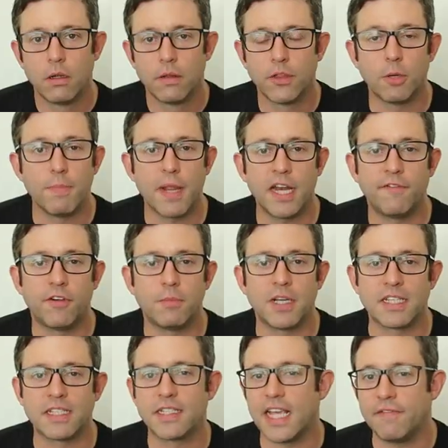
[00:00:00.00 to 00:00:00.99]
They're made from
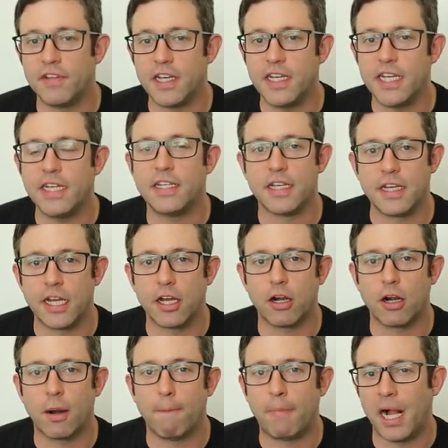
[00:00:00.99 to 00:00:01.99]
a 70
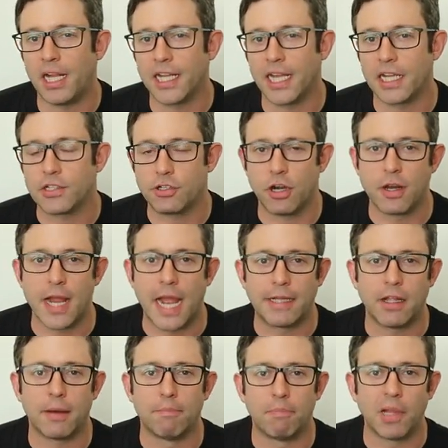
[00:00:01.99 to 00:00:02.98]
denier polyester
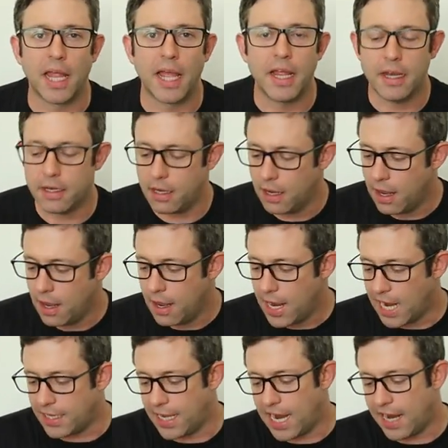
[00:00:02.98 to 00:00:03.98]
nylon blend,
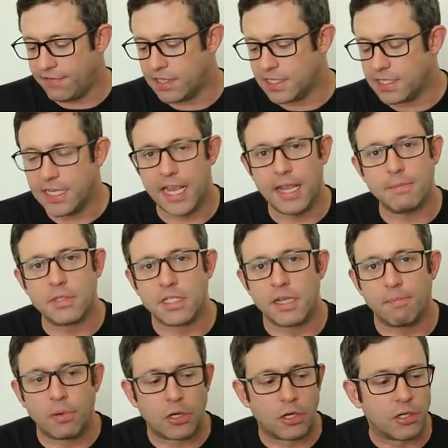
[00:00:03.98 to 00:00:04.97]
and they have the same
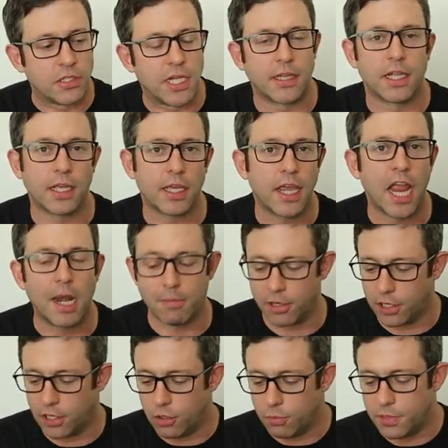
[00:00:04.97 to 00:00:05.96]
zippers that the
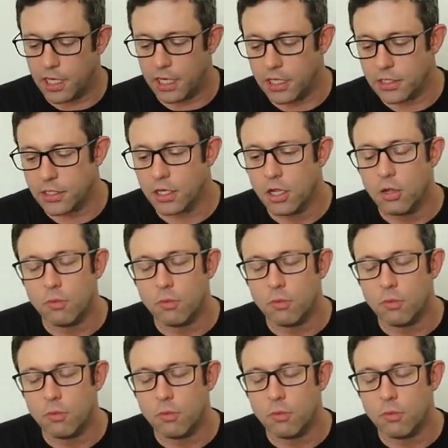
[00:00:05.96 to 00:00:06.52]
camera cube does